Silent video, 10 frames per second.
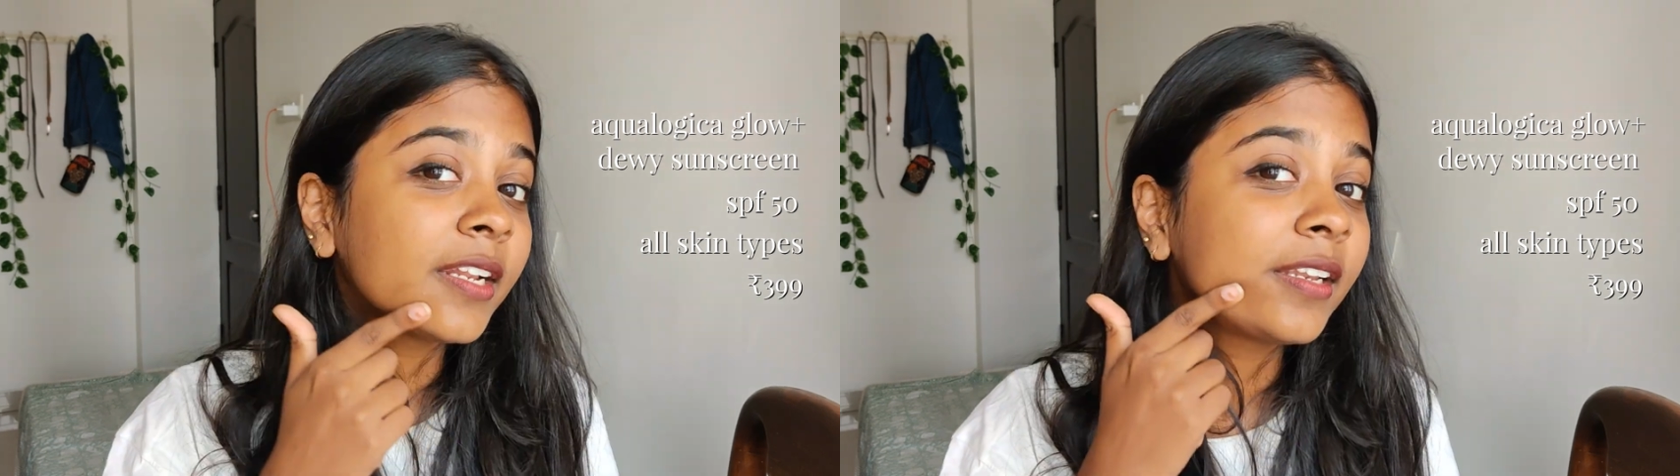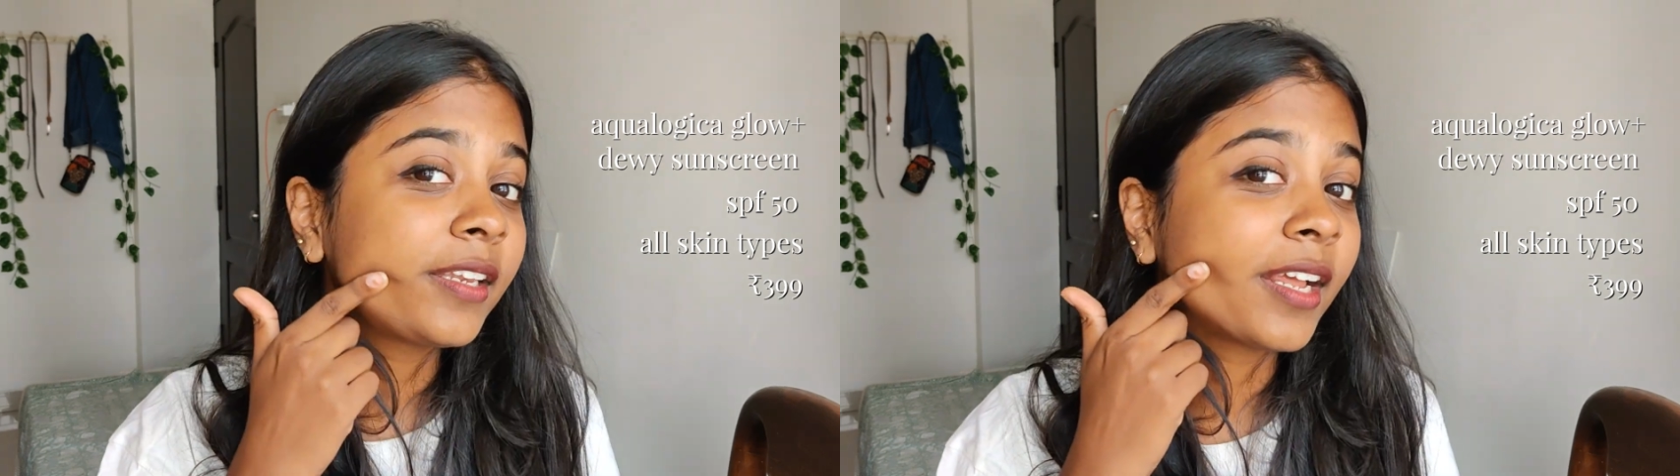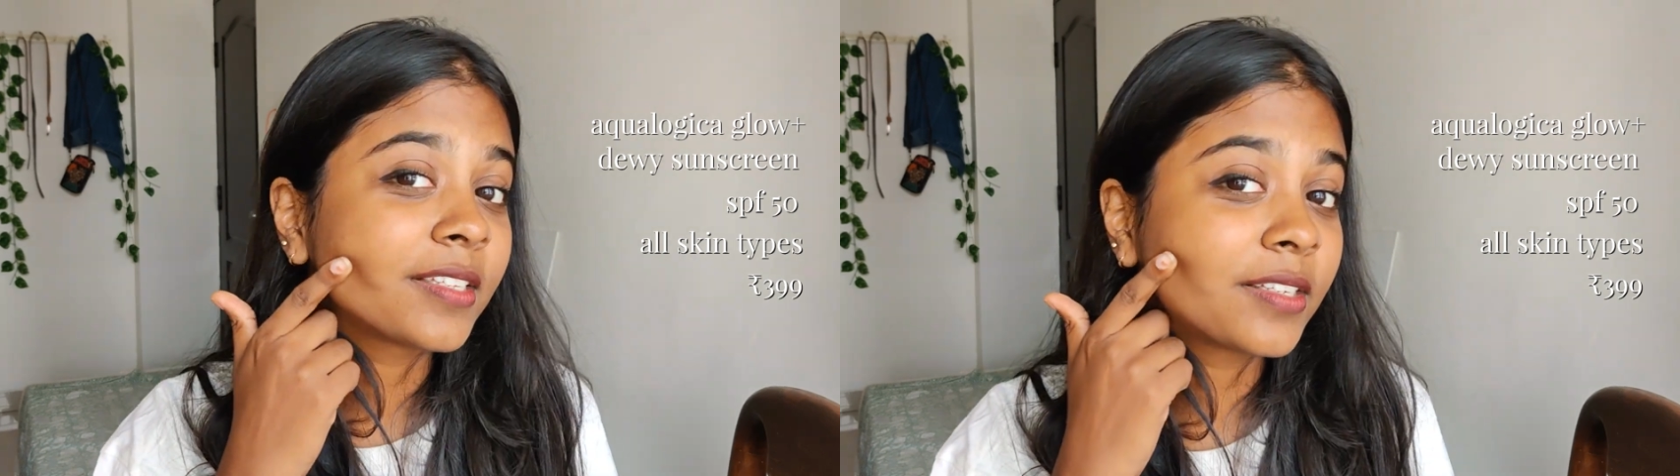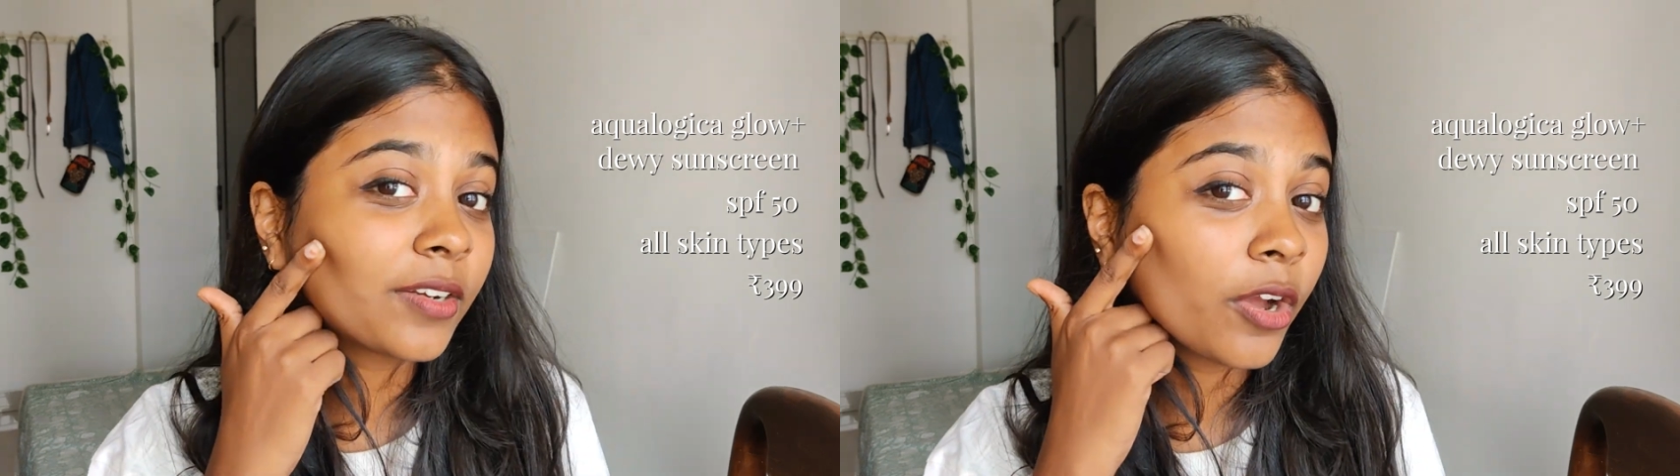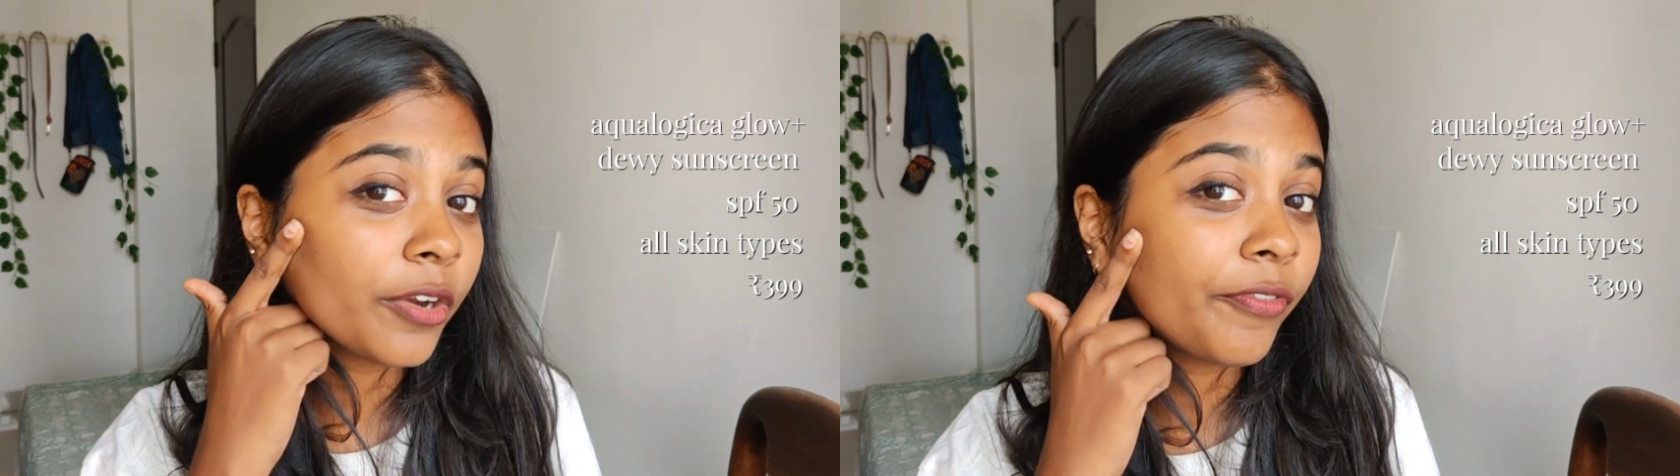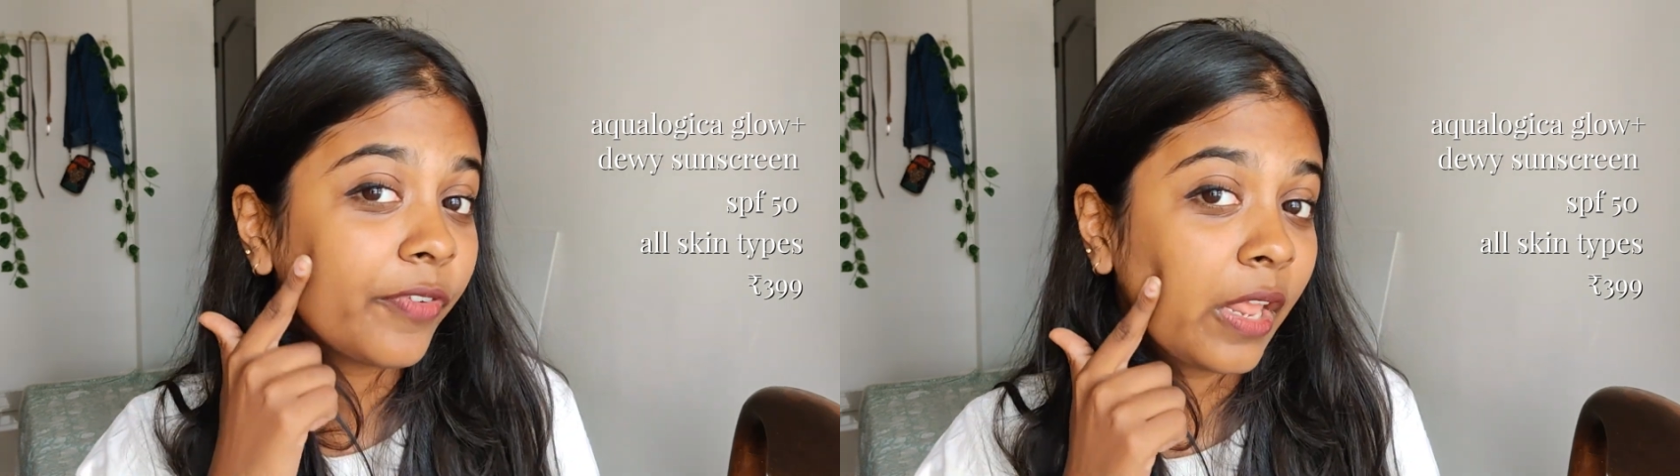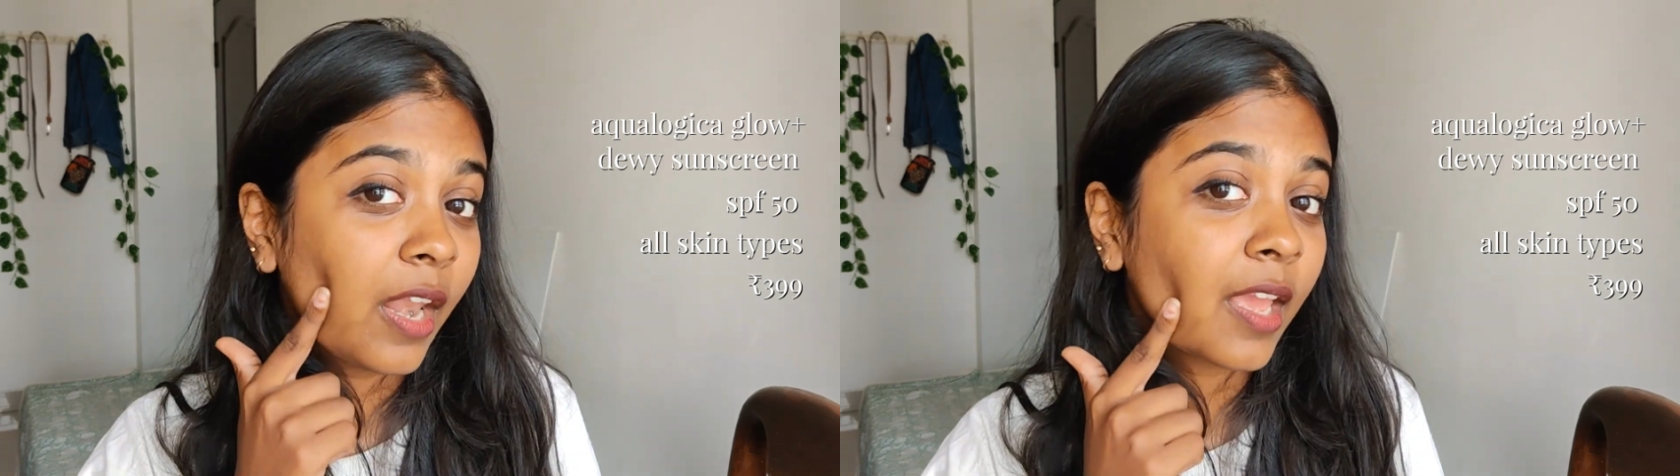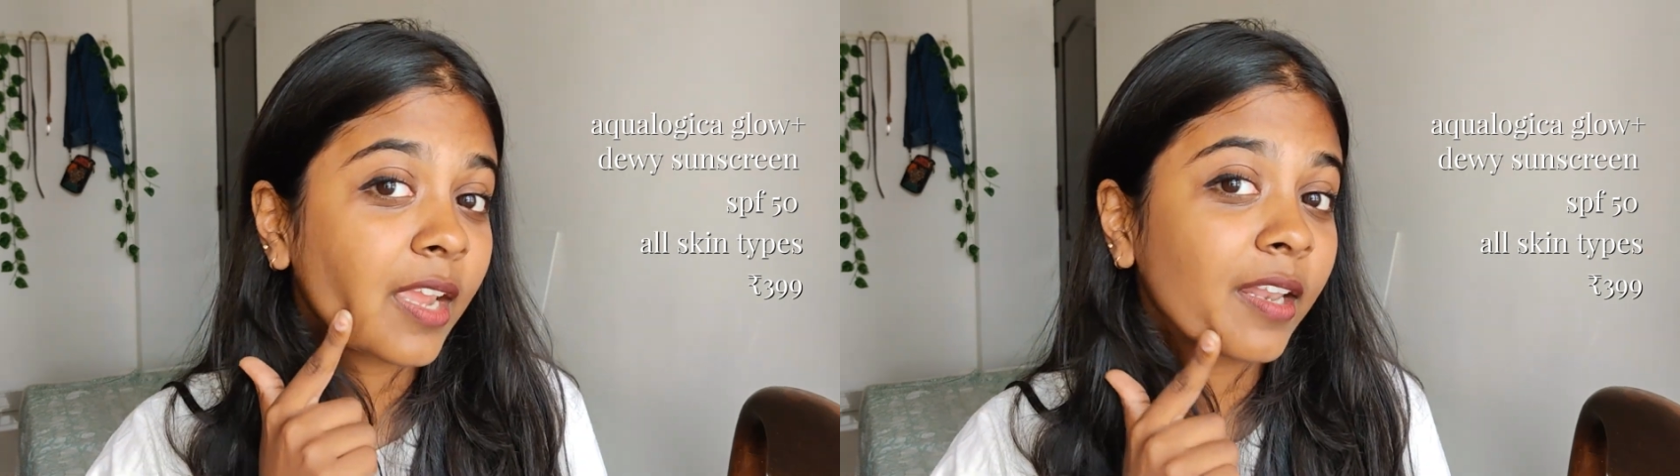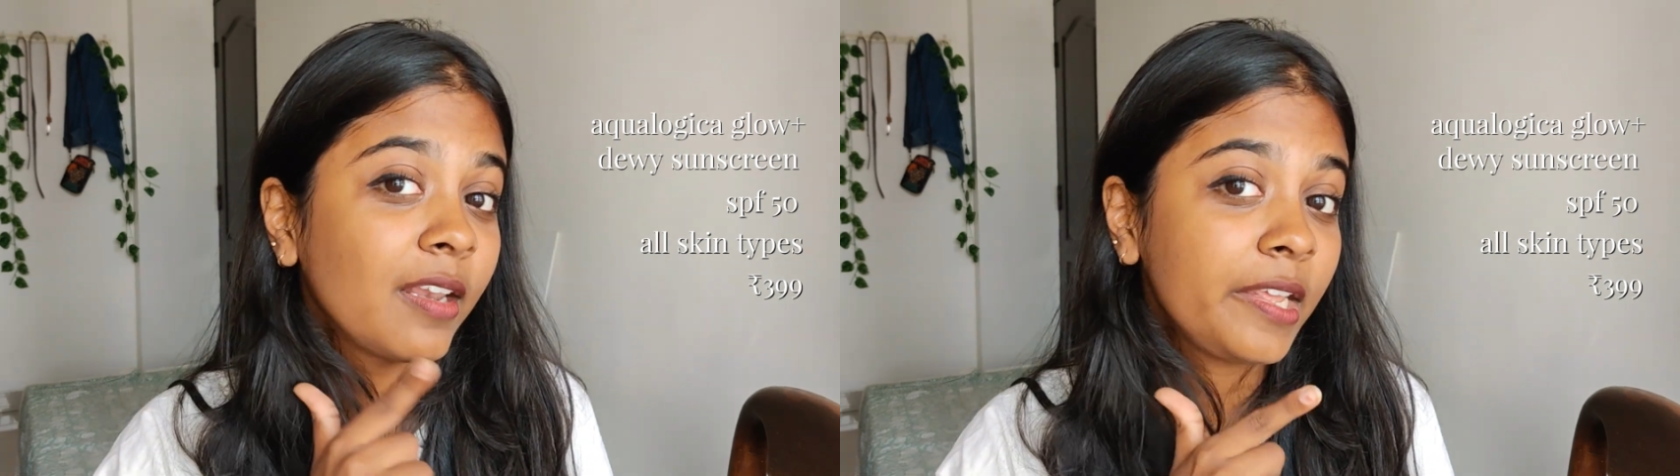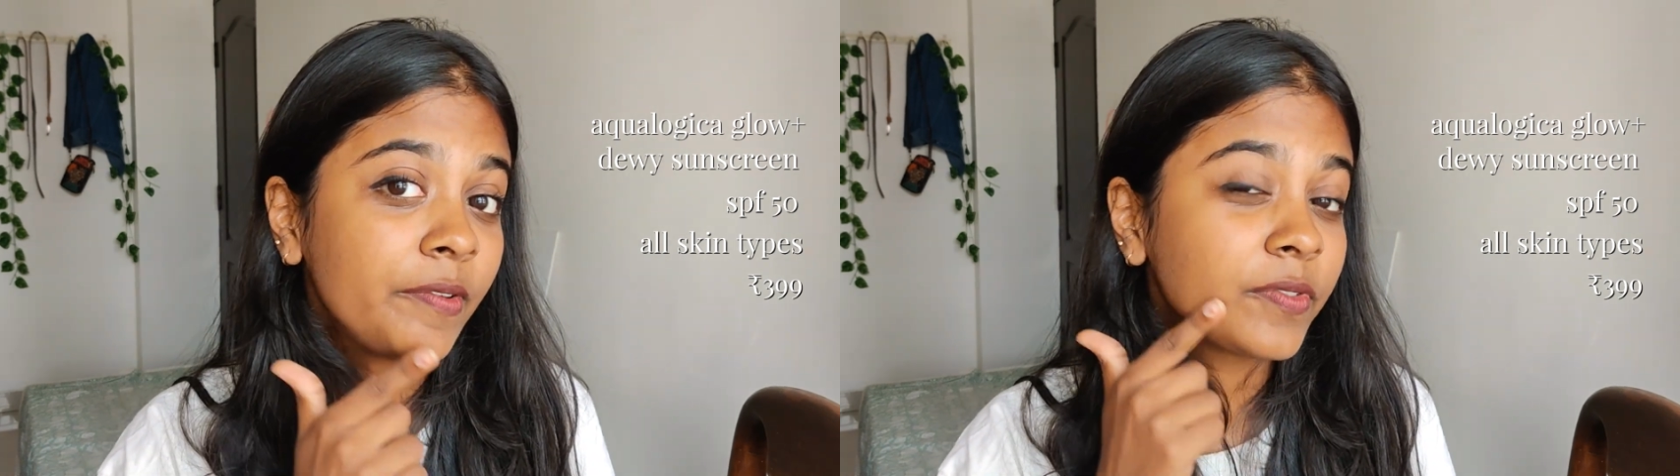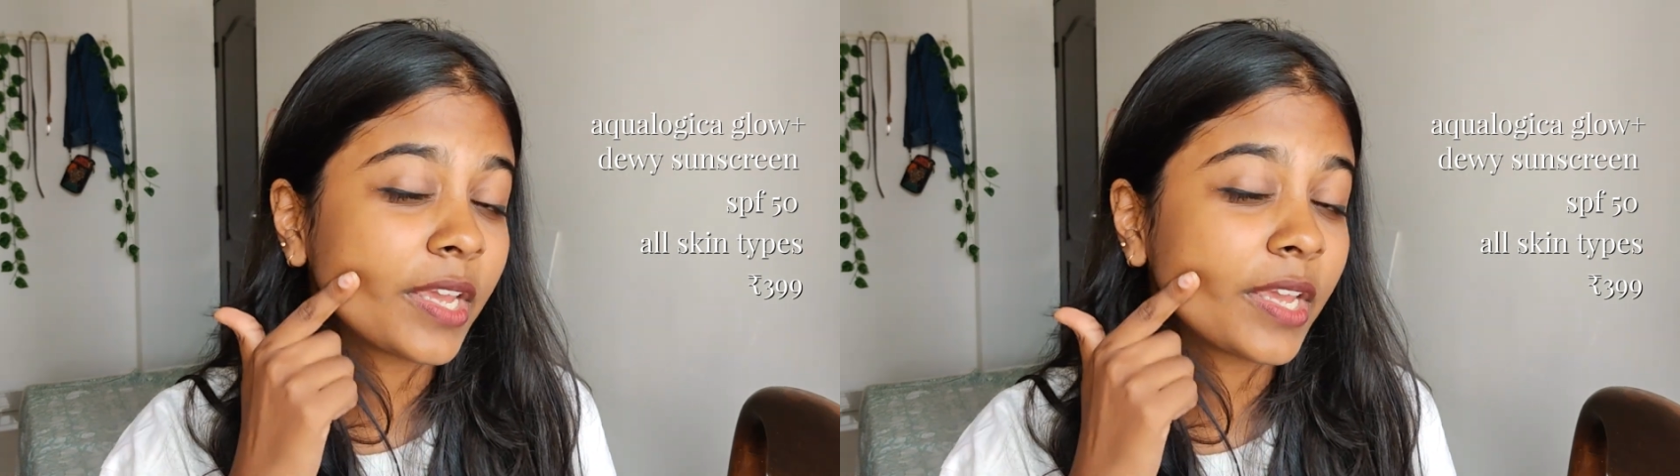It does not feel like it leaves